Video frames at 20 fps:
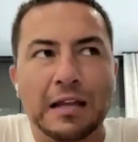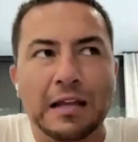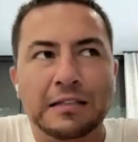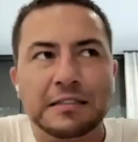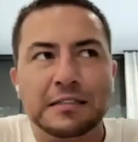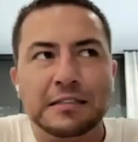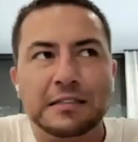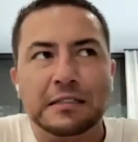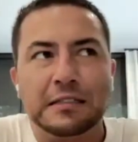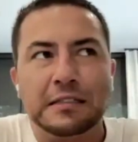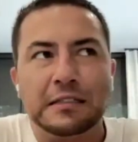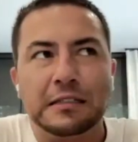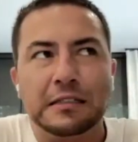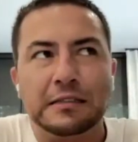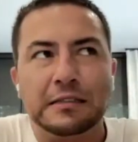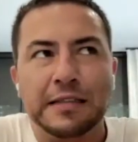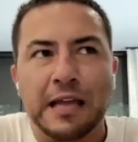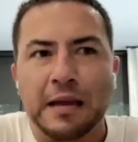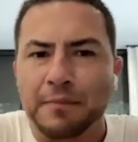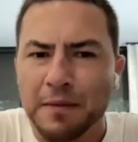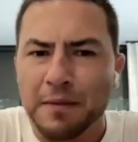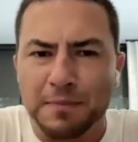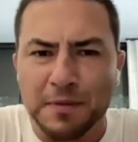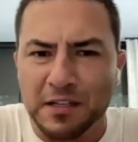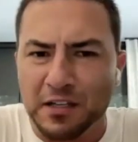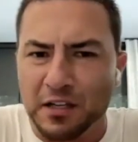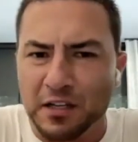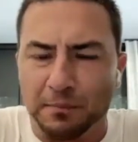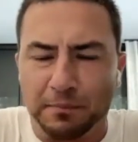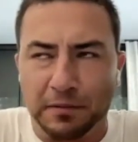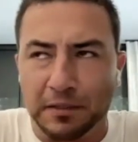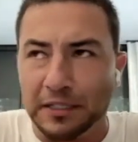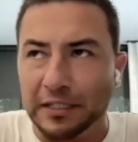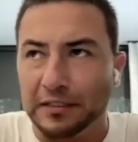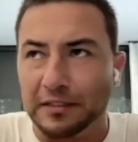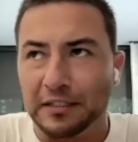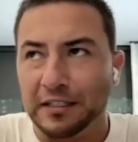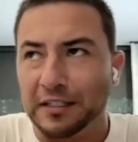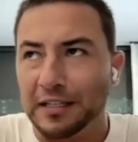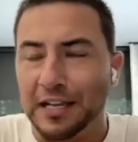And that might be
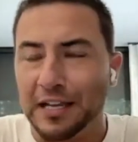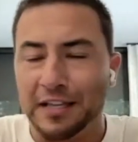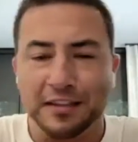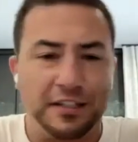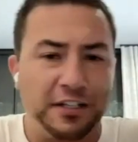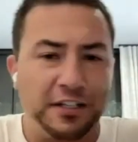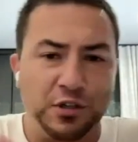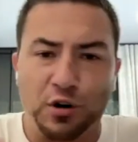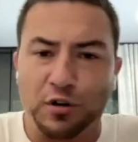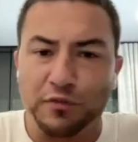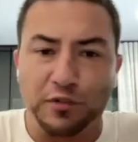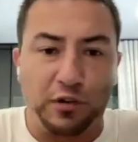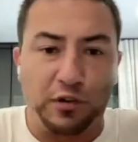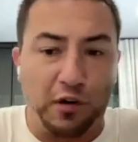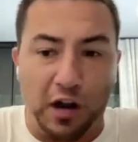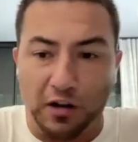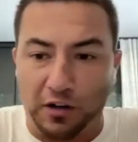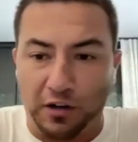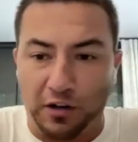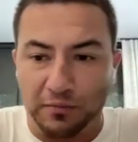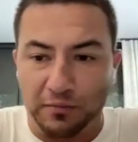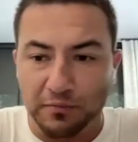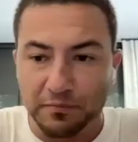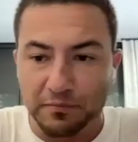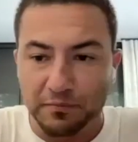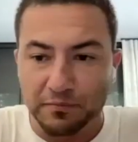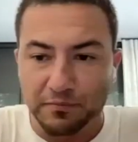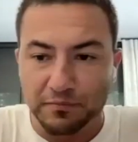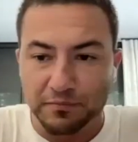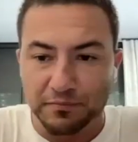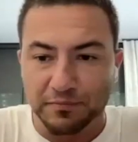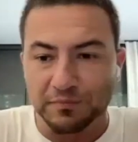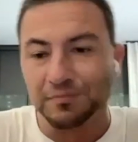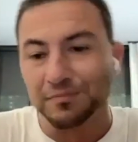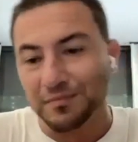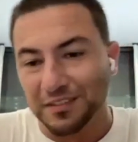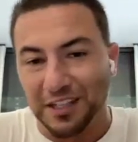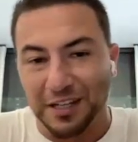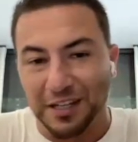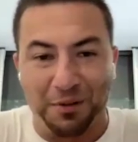completely, Anthony, you're off your rocker.
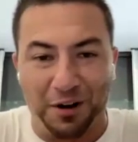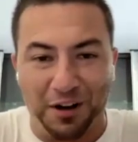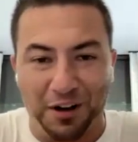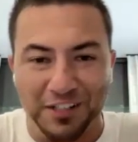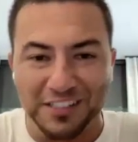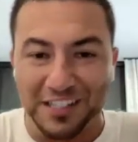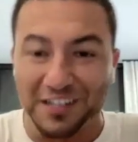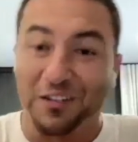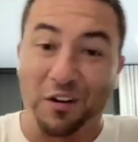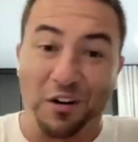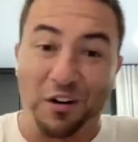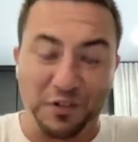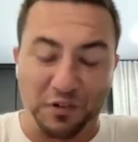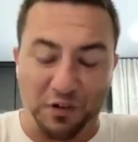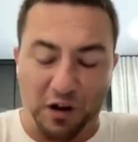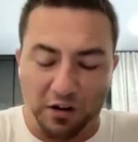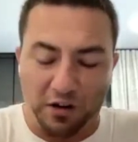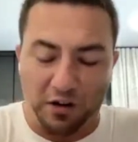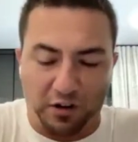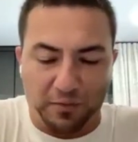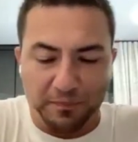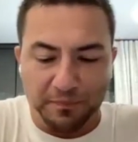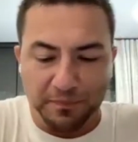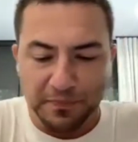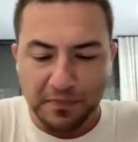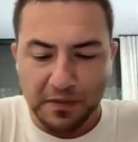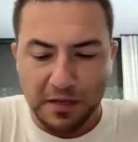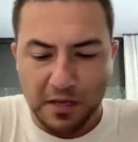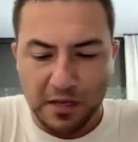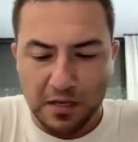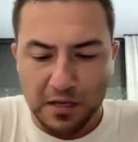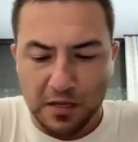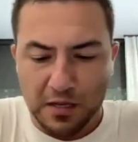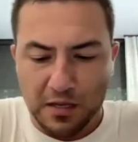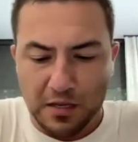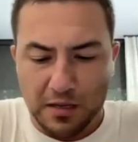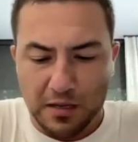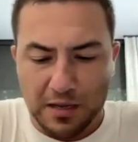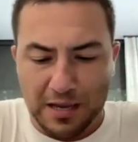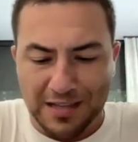Like Brian said, off your rocker.
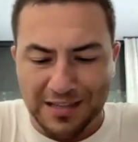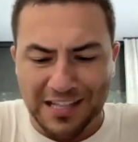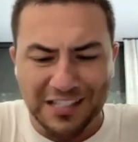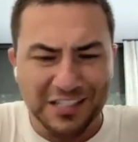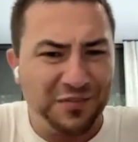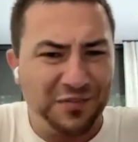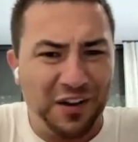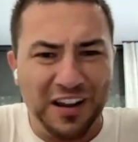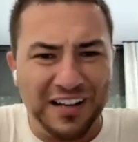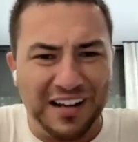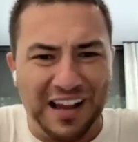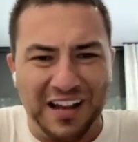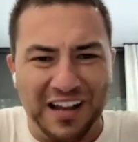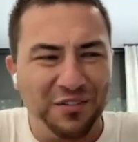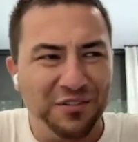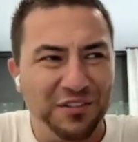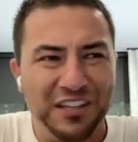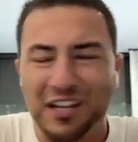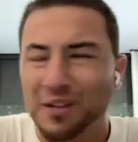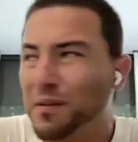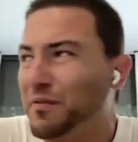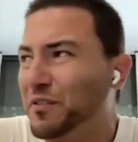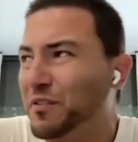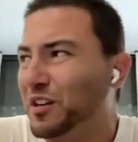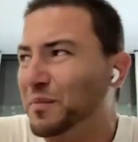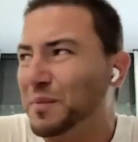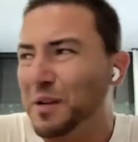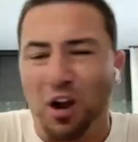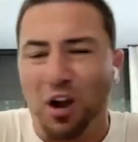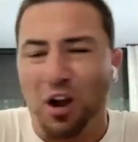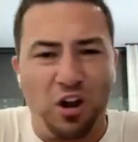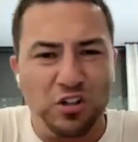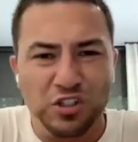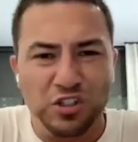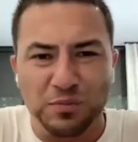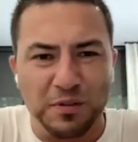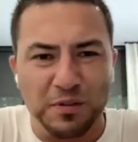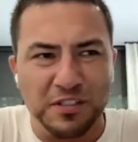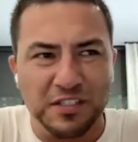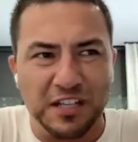And that's fine. I don't think I'm ever going to be
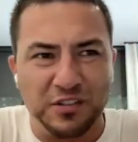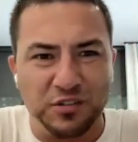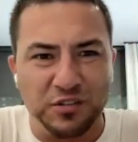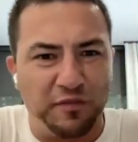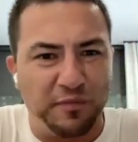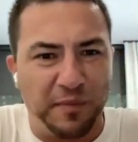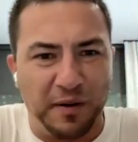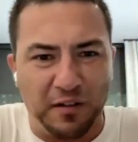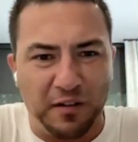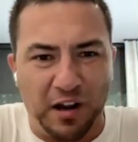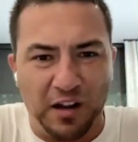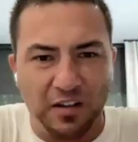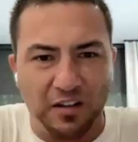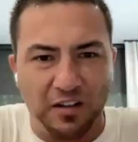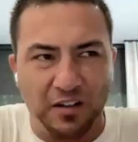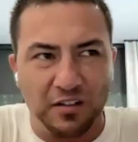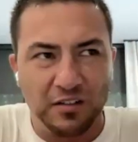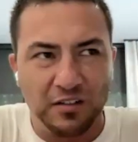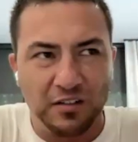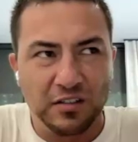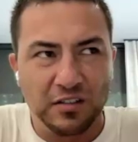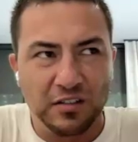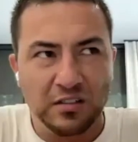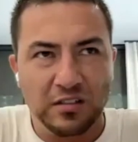100% off my rocker.